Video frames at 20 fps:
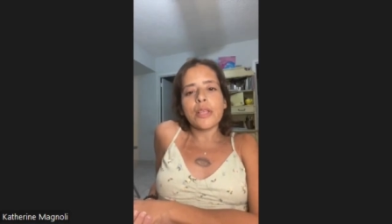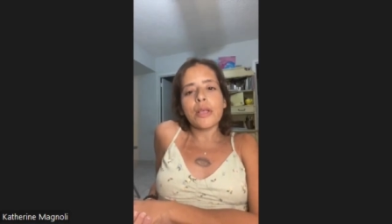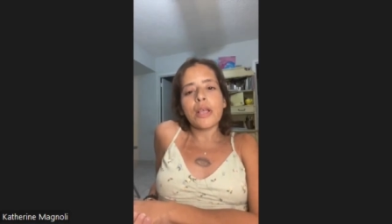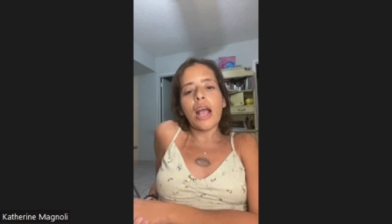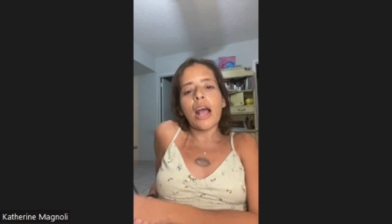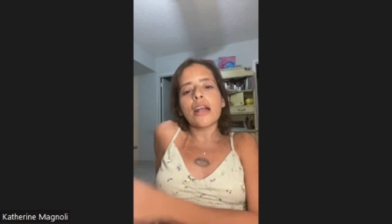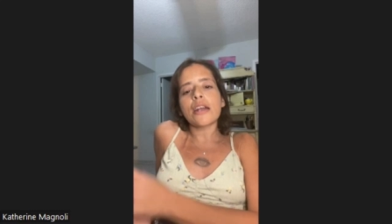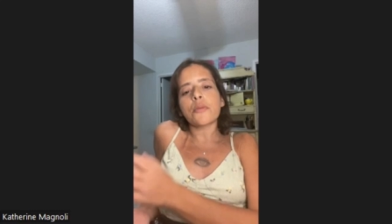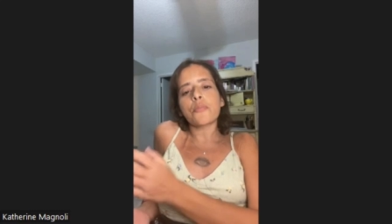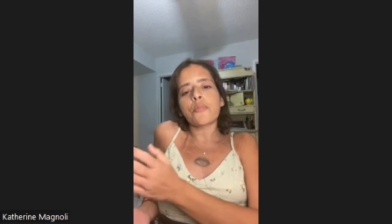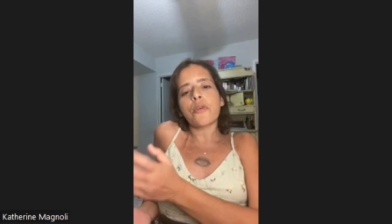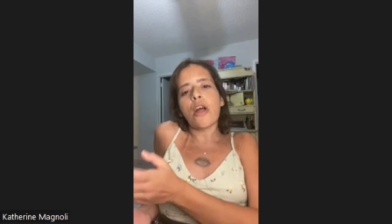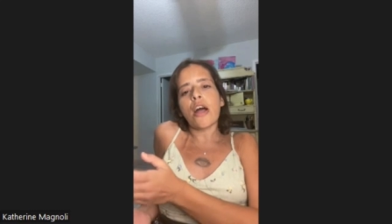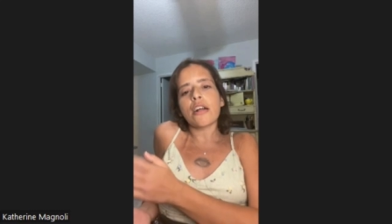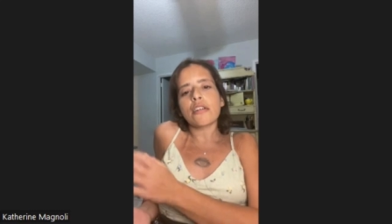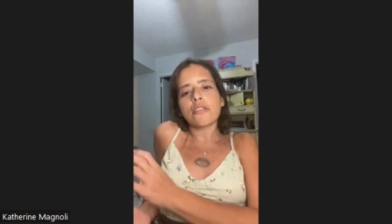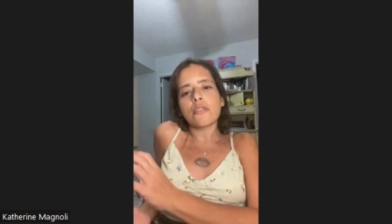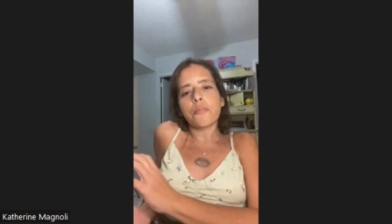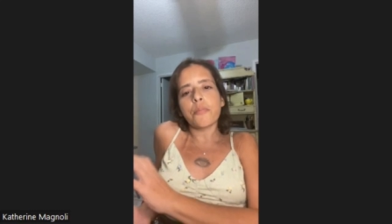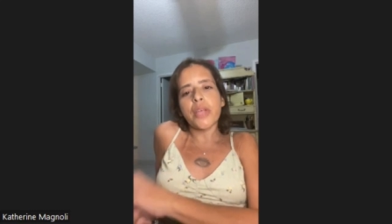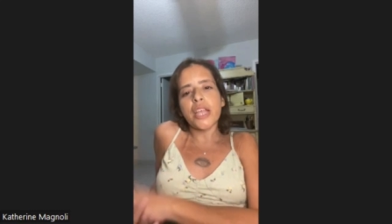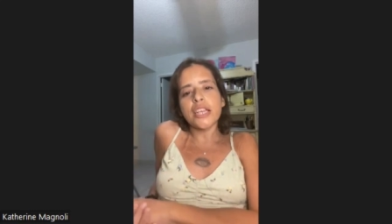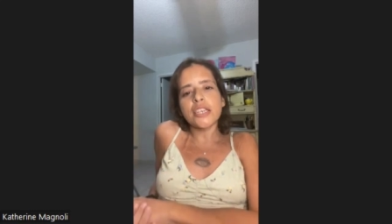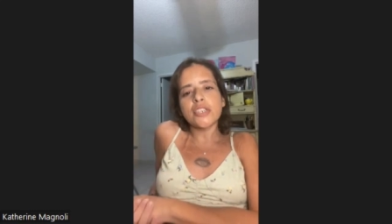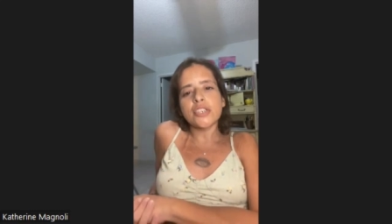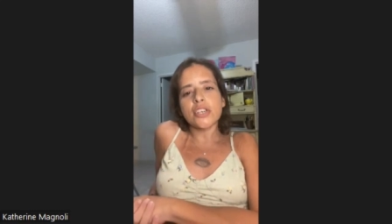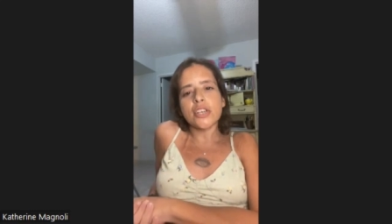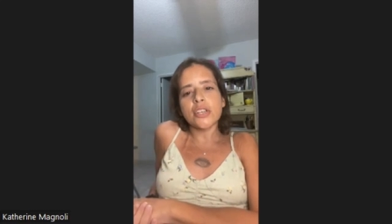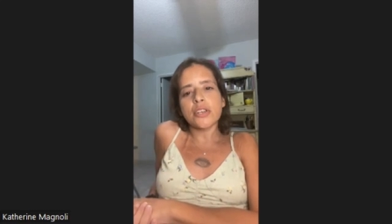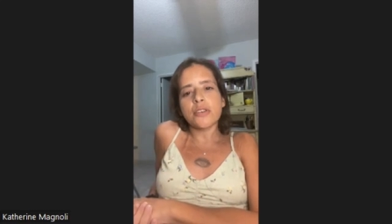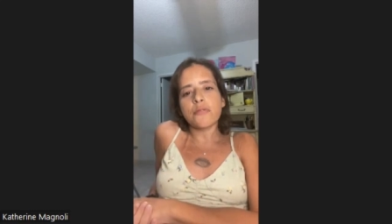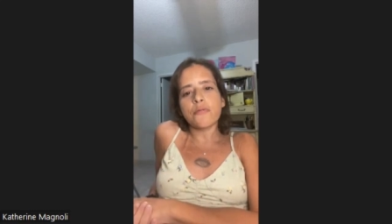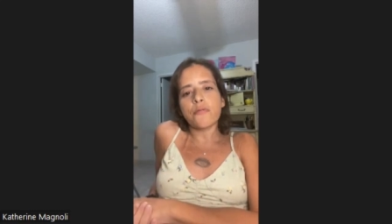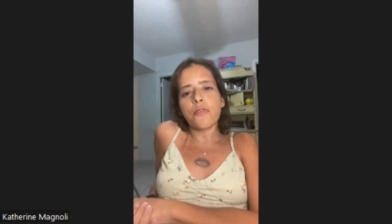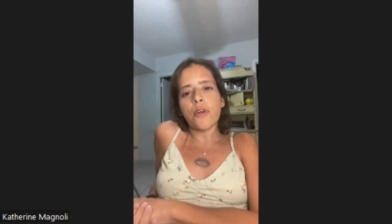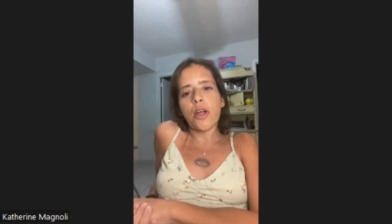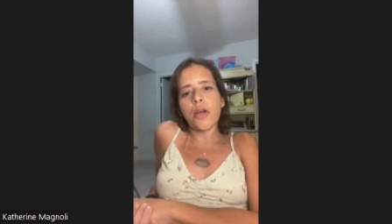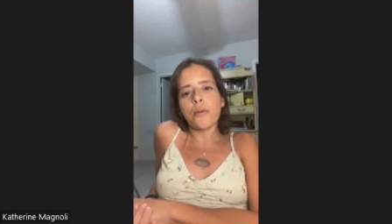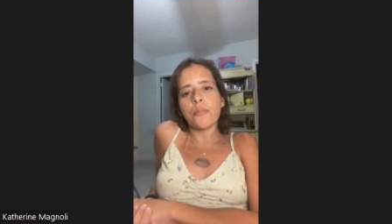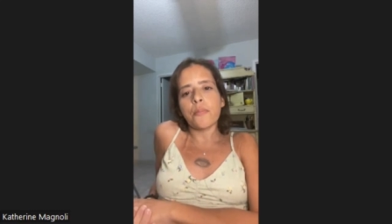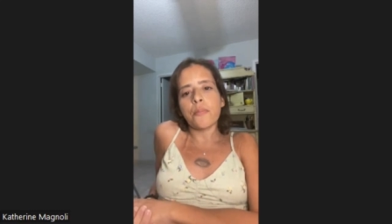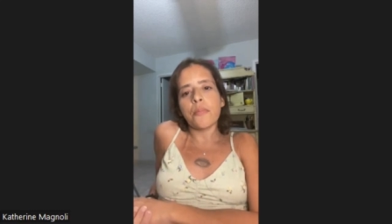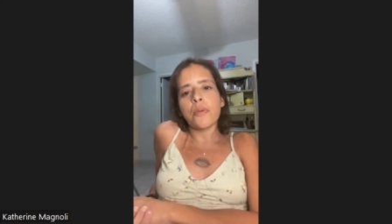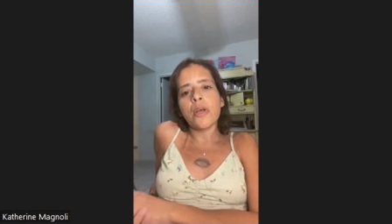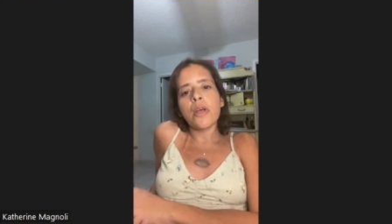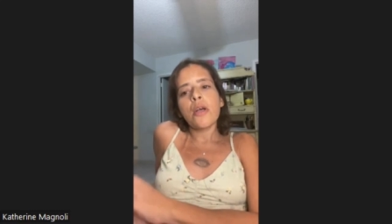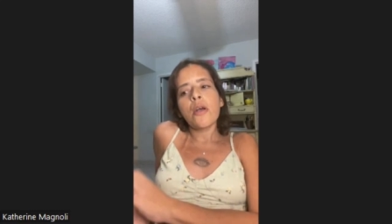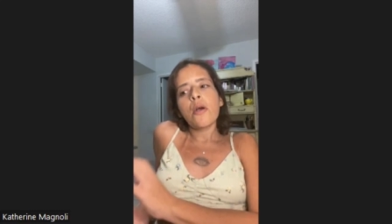got a proclamation from